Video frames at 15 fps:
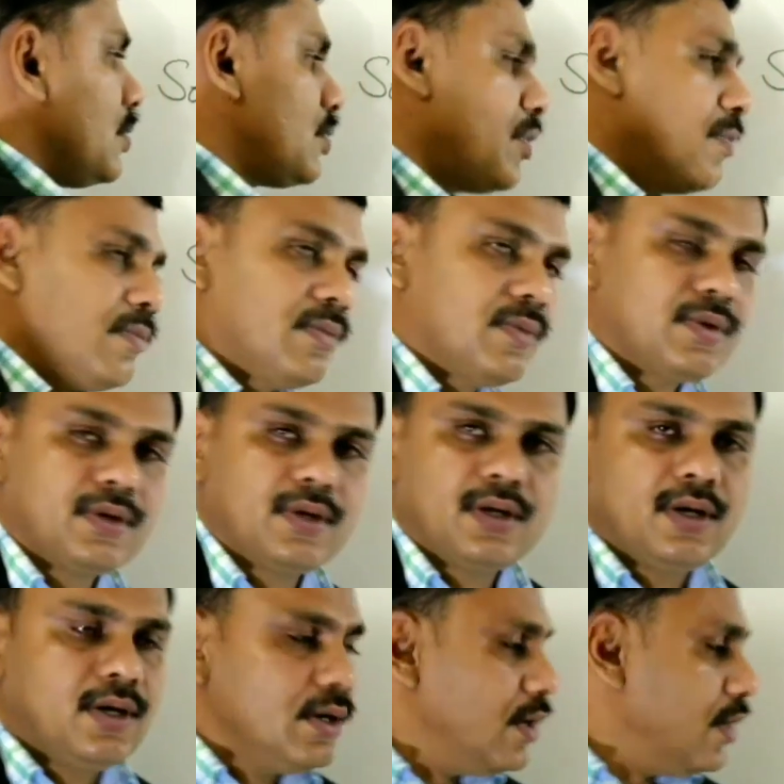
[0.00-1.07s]
So
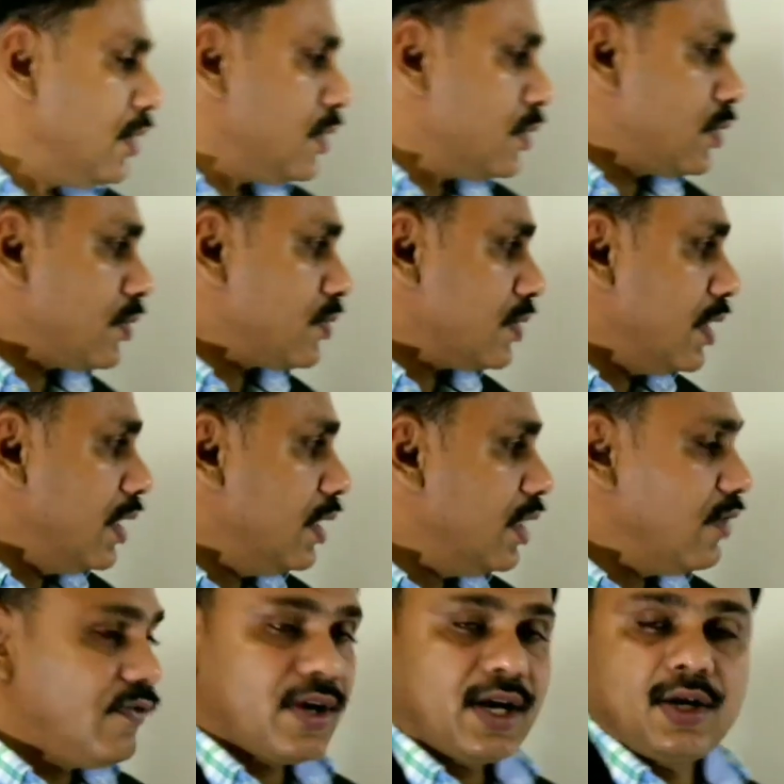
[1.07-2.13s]

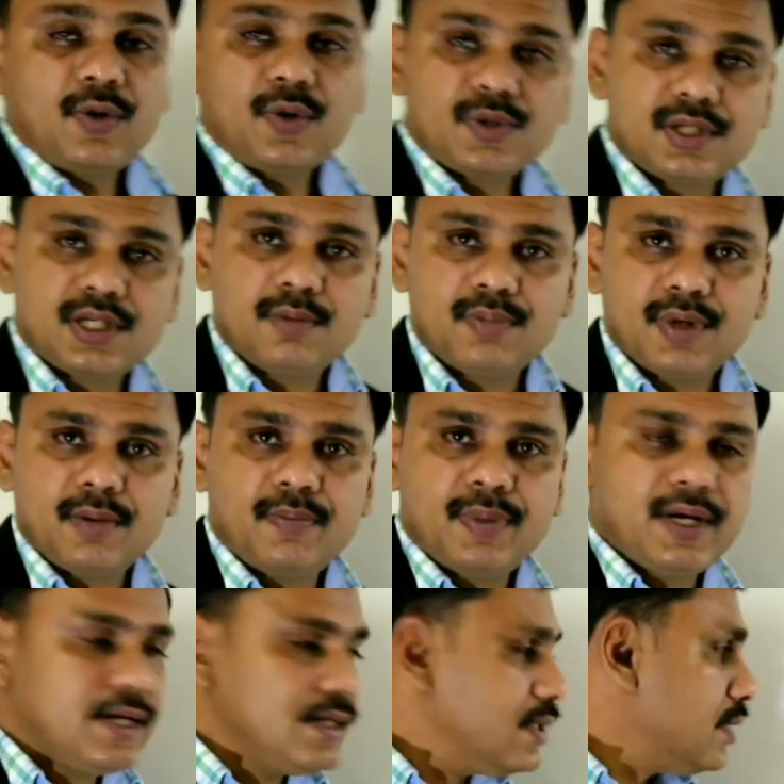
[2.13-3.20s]
in different question
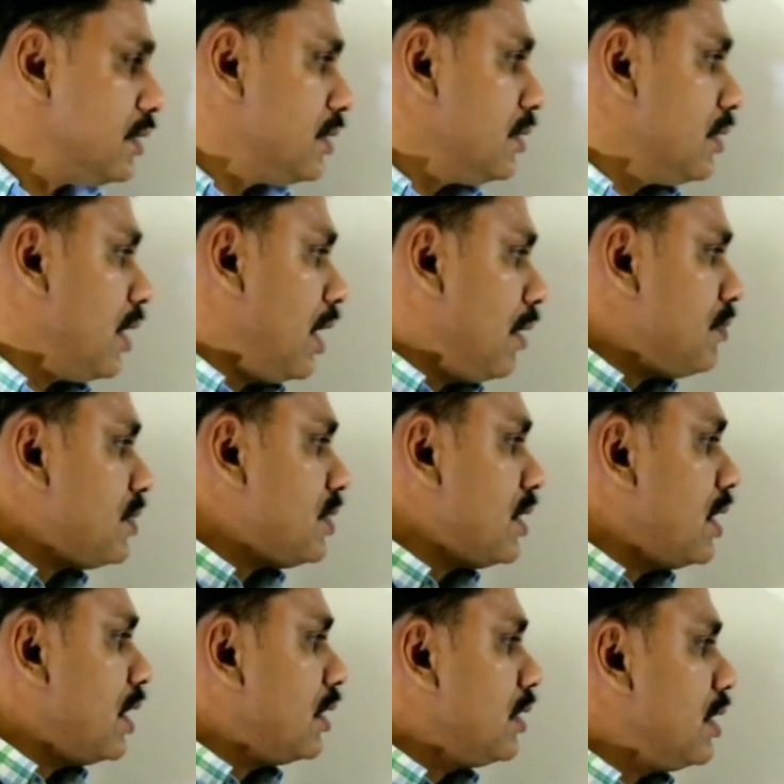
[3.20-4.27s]
papers, I am
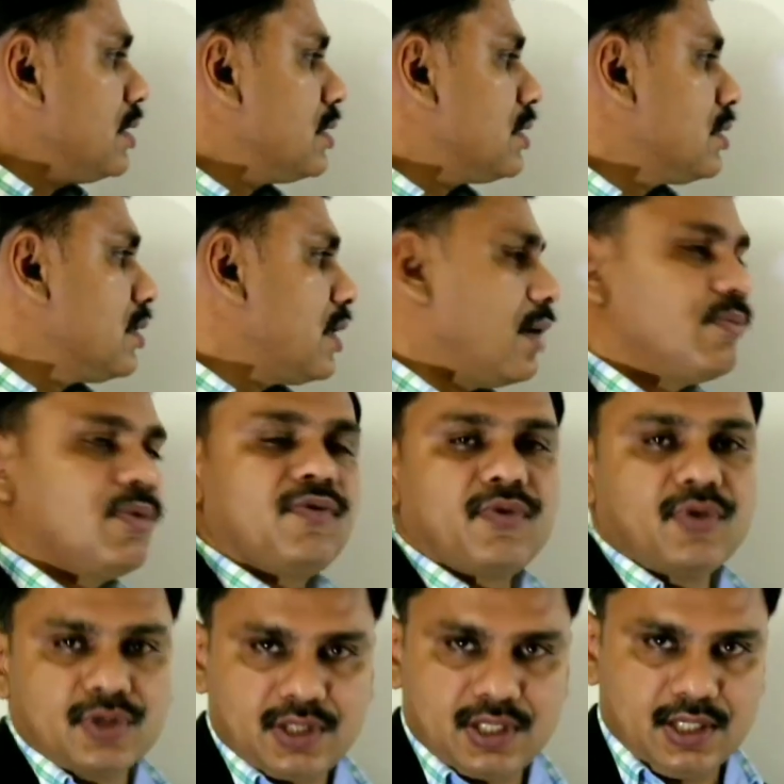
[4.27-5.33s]
seeing this type
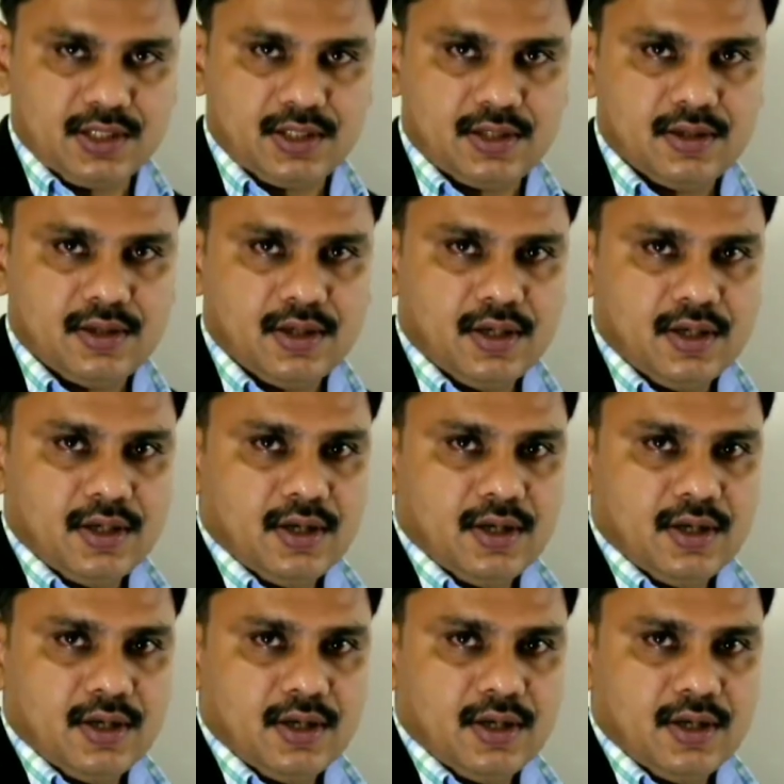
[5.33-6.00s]
of questions.